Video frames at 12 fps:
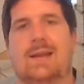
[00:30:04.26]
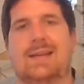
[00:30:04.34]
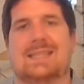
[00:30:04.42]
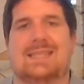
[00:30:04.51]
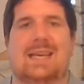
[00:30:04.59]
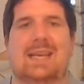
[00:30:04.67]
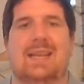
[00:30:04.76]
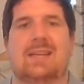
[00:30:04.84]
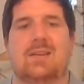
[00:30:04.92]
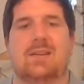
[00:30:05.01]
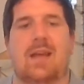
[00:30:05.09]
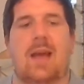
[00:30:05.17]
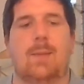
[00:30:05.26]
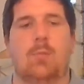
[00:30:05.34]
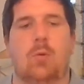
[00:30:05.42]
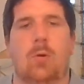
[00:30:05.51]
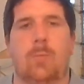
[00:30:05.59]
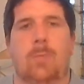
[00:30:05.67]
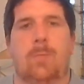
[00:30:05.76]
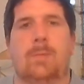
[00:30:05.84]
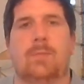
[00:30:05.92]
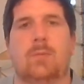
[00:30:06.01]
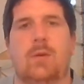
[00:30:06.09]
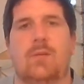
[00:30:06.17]
cities, okay, more and more
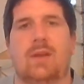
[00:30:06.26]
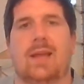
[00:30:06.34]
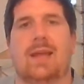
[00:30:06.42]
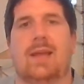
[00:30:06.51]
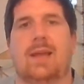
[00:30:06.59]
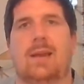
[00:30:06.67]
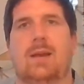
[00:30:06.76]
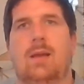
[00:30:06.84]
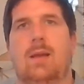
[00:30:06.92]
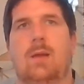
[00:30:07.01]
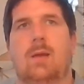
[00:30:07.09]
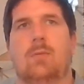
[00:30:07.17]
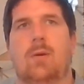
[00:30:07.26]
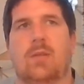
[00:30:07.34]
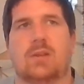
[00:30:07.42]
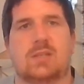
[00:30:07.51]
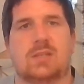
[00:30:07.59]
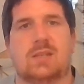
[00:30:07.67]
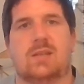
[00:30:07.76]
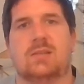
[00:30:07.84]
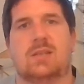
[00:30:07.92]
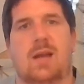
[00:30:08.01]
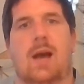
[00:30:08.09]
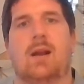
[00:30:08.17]
people moving in. Well, there's
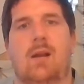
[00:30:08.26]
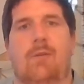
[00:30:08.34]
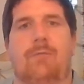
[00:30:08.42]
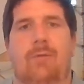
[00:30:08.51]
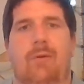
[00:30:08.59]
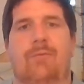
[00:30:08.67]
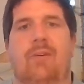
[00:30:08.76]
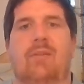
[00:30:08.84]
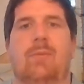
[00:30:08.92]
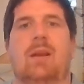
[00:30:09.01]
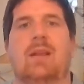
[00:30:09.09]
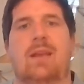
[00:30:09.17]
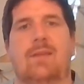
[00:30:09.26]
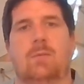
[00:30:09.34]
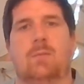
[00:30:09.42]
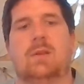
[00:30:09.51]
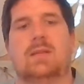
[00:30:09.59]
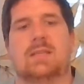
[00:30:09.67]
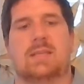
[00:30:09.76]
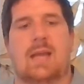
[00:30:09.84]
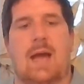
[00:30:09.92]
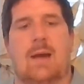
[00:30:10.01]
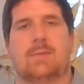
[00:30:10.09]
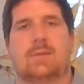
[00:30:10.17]
not enough room for everybody, even with
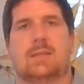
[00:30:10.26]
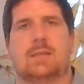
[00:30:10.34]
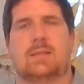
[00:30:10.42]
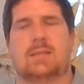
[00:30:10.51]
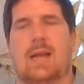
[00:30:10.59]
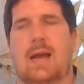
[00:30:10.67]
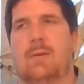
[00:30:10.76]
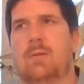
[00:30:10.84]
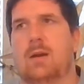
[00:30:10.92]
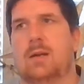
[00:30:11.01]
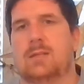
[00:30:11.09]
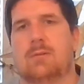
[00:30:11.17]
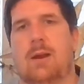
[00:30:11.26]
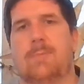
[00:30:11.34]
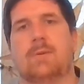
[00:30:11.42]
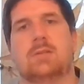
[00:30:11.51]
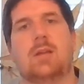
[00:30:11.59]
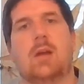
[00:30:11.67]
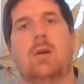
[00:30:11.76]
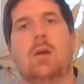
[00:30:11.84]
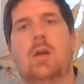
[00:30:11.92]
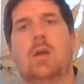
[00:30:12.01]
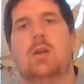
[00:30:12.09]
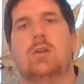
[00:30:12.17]
the skyscraper. So
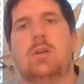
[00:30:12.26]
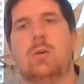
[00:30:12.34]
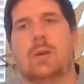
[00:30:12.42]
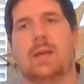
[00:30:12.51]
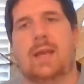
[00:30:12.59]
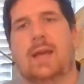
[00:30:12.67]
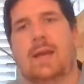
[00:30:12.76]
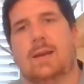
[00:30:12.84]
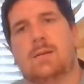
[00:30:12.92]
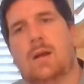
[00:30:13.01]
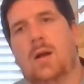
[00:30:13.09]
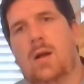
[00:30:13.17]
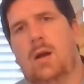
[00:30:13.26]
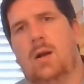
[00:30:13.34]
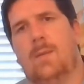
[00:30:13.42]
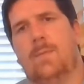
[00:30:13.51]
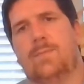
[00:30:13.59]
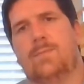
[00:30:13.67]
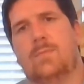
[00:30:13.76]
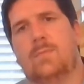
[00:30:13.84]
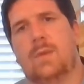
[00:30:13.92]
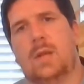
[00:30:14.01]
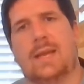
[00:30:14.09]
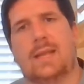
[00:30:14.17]
you would
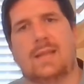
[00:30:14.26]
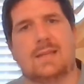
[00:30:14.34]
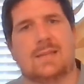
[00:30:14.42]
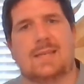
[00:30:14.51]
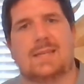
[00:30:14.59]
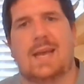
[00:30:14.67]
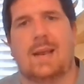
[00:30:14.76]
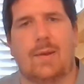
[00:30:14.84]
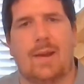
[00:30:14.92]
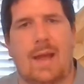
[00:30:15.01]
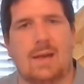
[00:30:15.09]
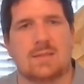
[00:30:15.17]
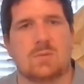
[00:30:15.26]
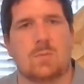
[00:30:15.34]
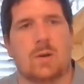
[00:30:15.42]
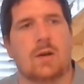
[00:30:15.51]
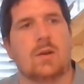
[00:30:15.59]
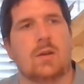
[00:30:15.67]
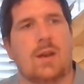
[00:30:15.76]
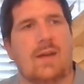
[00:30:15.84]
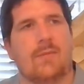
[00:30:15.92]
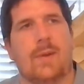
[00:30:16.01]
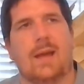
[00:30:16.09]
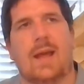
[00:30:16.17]
you get things like tenement houses where you'd have
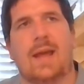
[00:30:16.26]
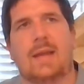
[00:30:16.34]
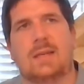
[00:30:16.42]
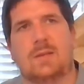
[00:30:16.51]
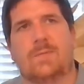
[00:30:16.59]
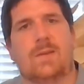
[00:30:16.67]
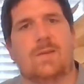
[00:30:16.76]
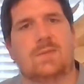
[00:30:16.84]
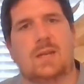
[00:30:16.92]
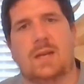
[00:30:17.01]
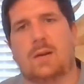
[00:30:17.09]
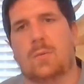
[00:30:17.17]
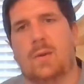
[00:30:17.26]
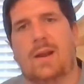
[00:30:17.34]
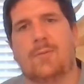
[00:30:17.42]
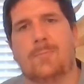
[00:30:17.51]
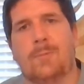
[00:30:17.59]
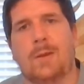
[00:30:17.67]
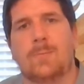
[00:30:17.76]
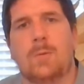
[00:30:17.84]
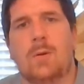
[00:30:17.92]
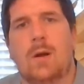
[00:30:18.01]
about 8 to 15 or whatever people